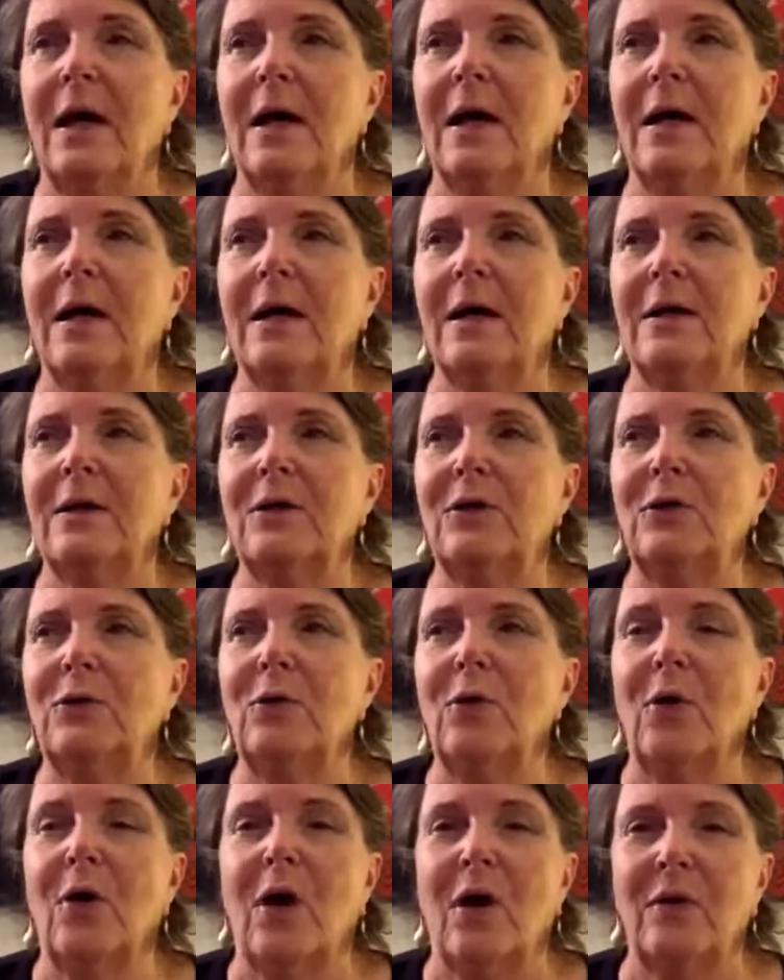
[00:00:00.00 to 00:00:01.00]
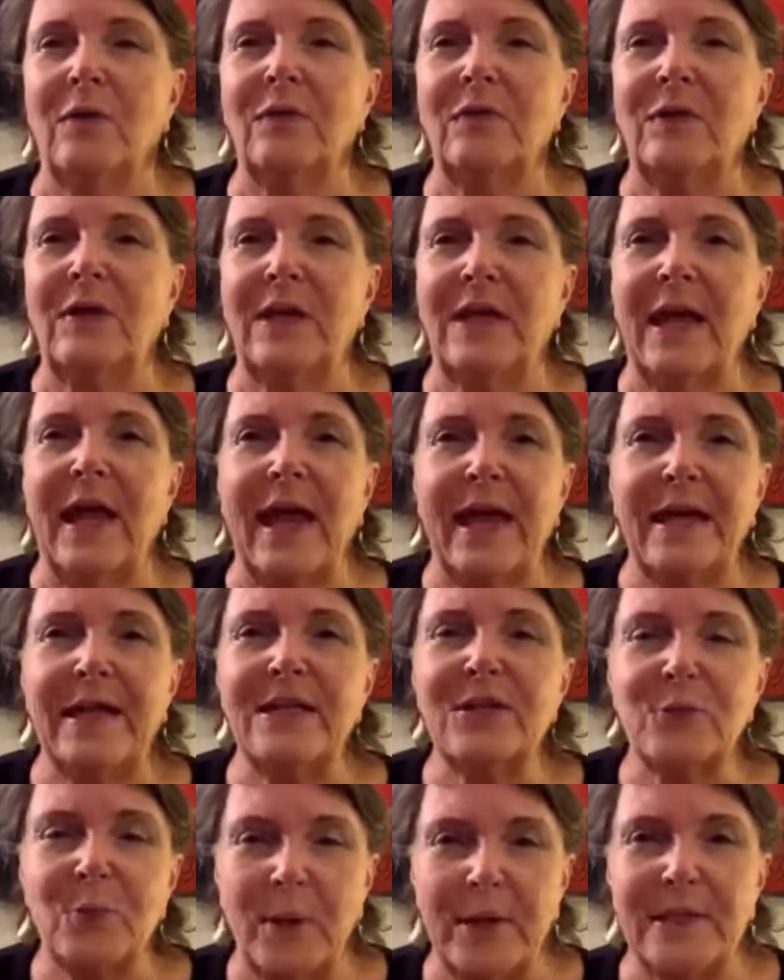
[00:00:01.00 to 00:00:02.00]
uh, "You're on the
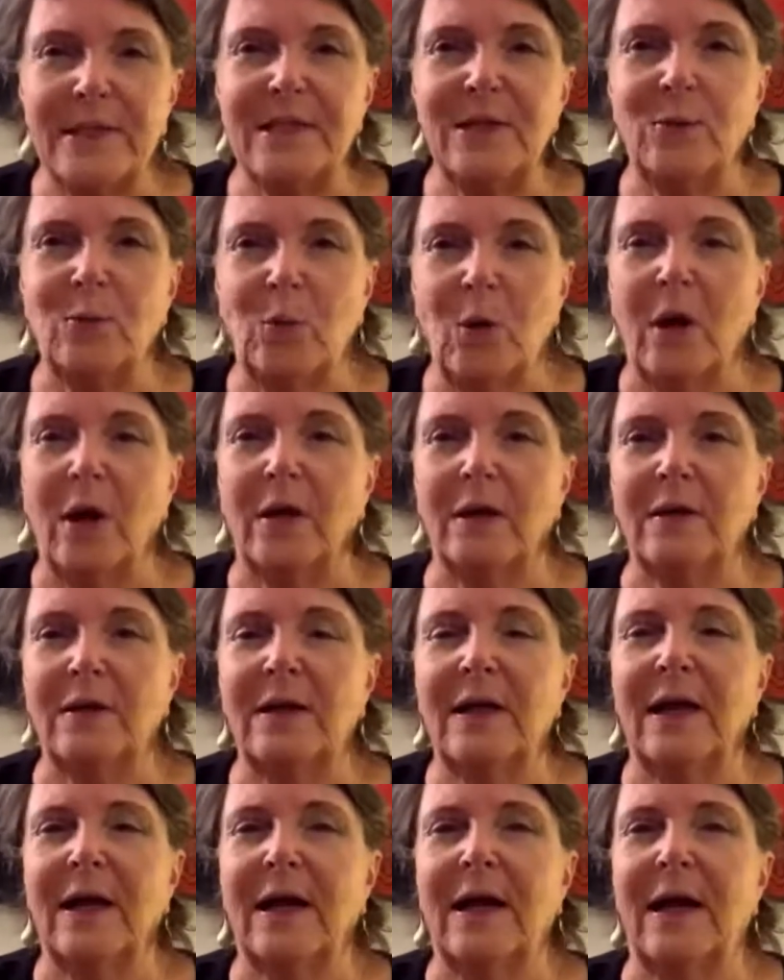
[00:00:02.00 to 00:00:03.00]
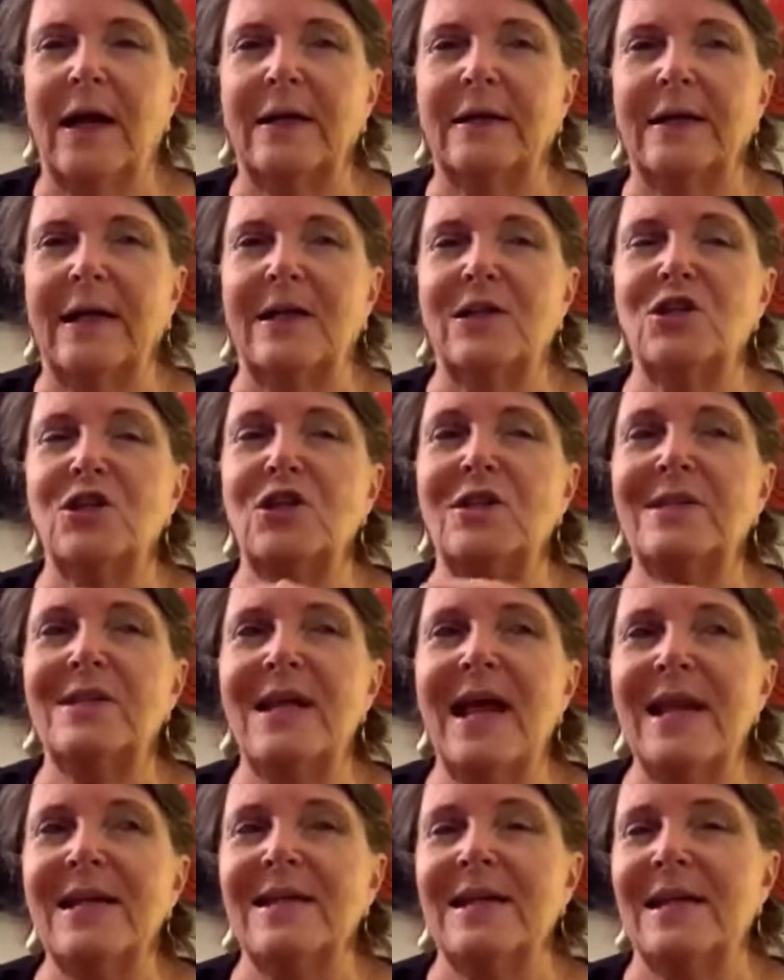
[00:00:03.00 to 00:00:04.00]
A21," and as she
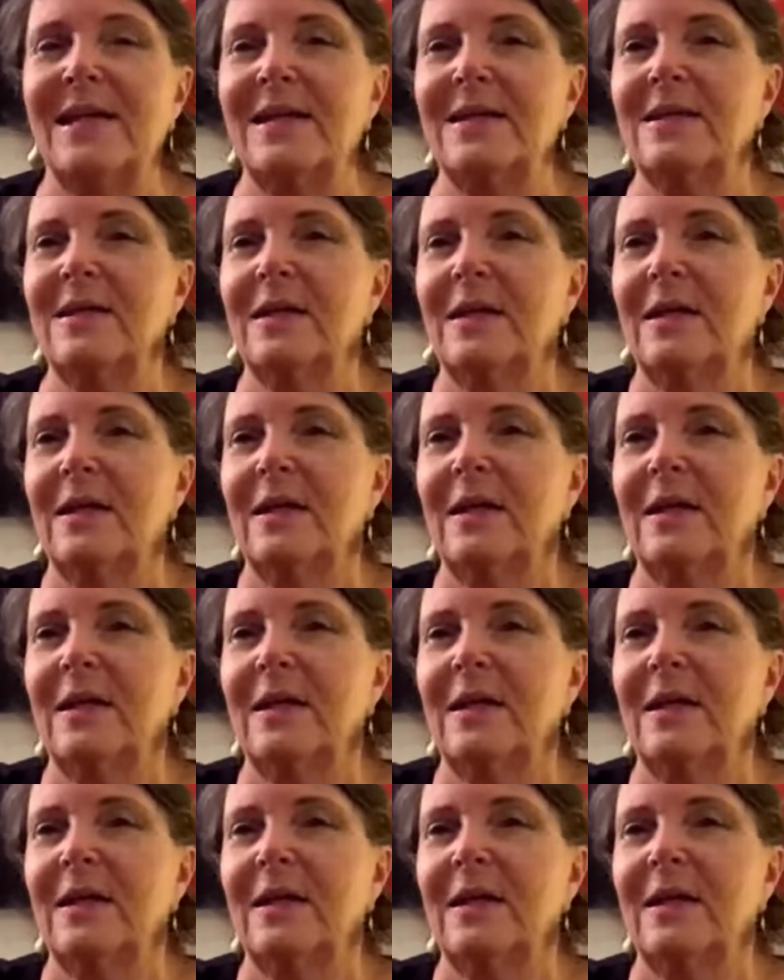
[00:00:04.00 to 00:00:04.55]
said it,